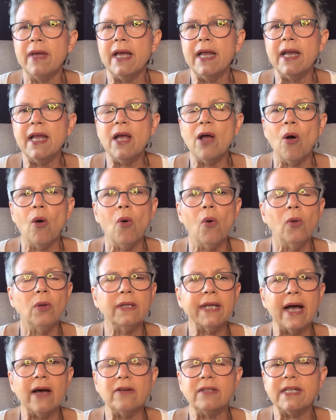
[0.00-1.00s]
any
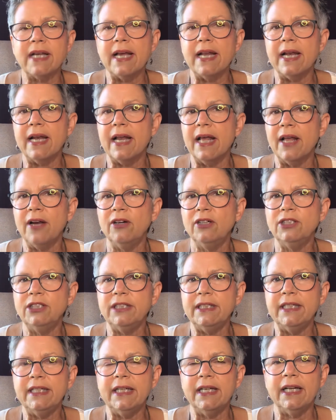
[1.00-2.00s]
old outdated
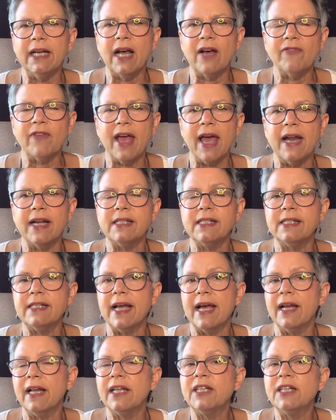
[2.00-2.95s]
energy in Afghanistan,